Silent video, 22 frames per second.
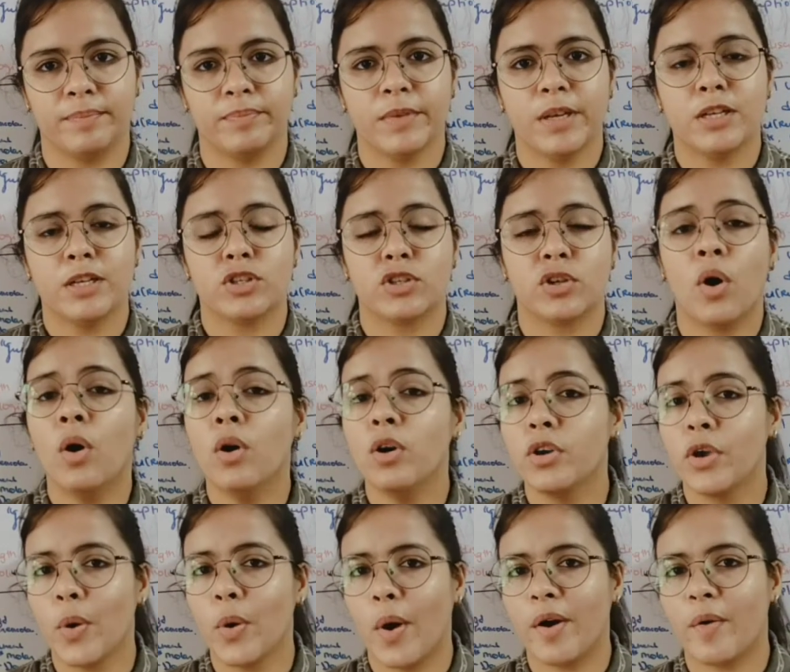So
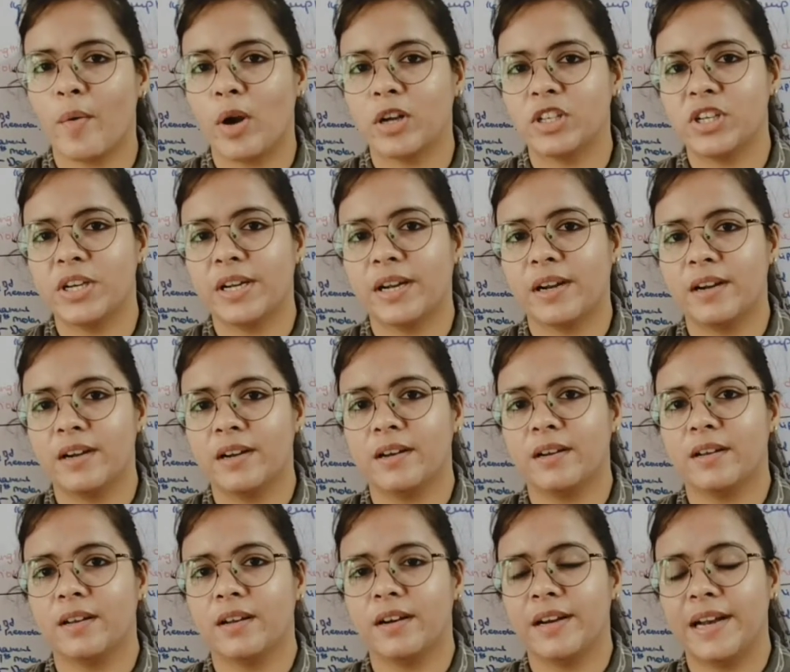you are watching
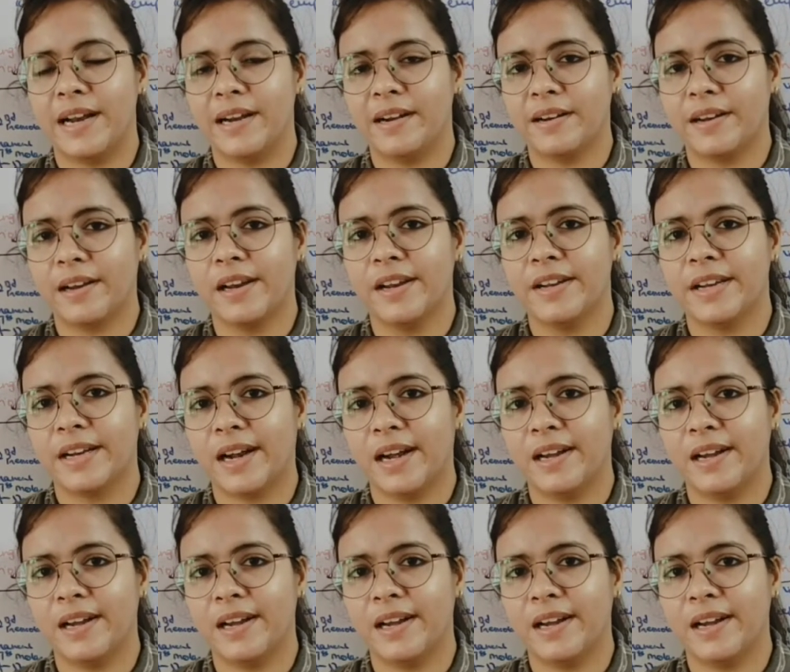Clinical